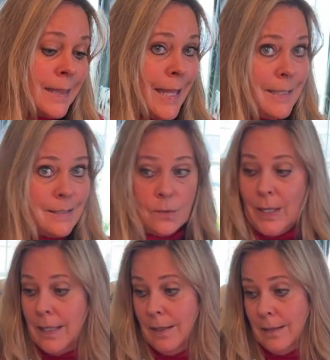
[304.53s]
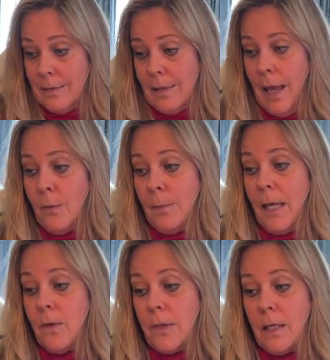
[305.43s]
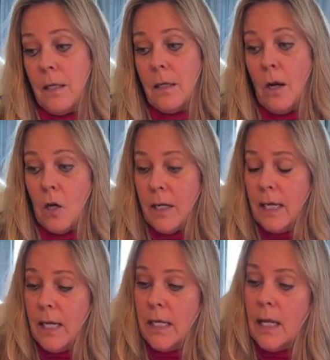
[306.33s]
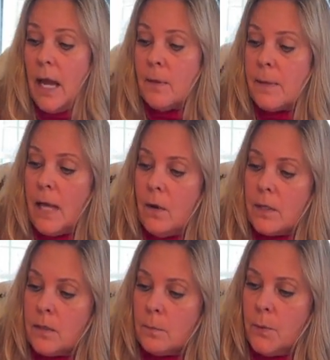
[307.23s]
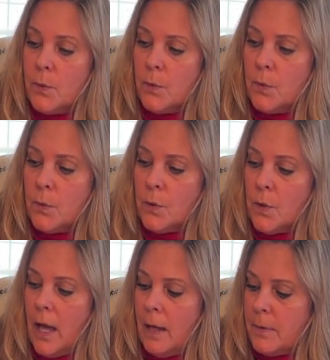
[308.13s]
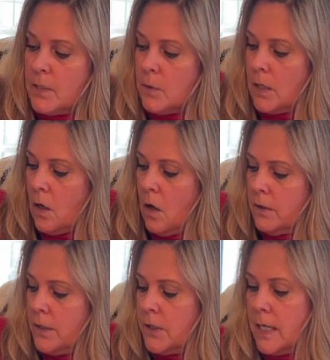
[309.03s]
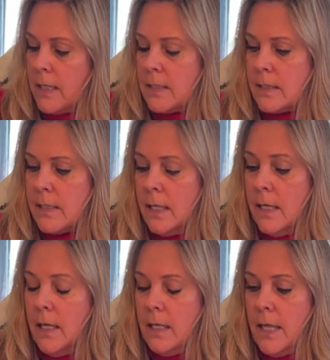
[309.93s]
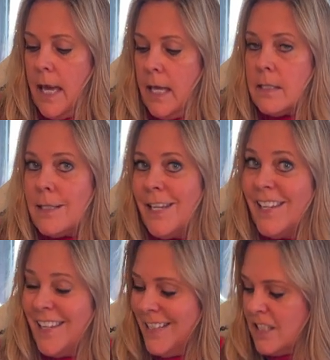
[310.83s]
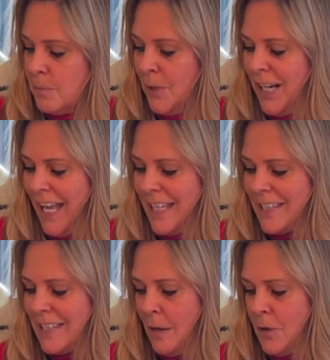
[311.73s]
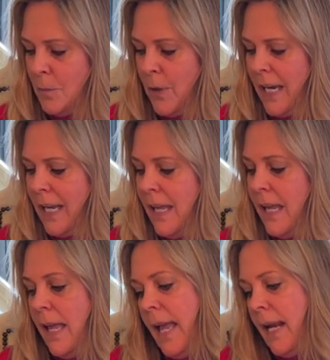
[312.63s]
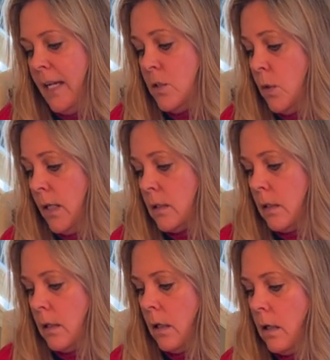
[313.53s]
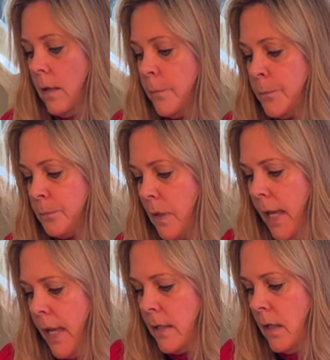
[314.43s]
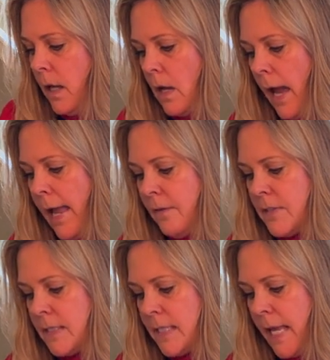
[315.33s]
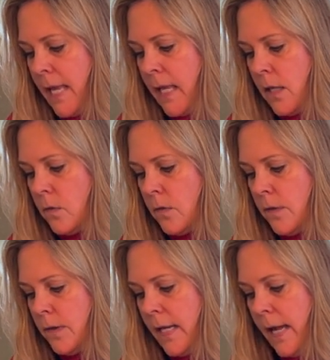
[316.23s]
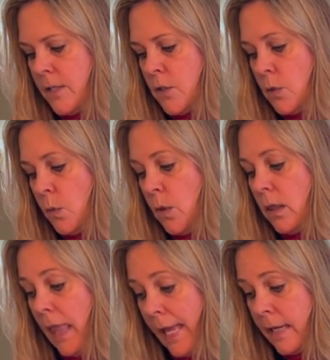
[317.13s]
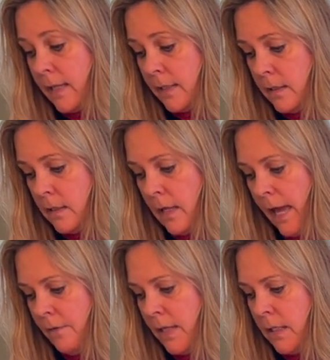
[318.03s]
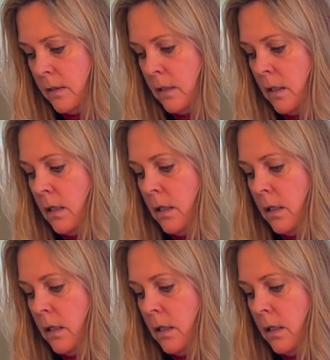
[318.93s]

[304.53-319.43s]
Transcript: that's the way it is. I will be out there gardening. I'll be out in the pool. I'll be doing all the things that spring and summer bring. And I do get darker. And I have to say that I do like having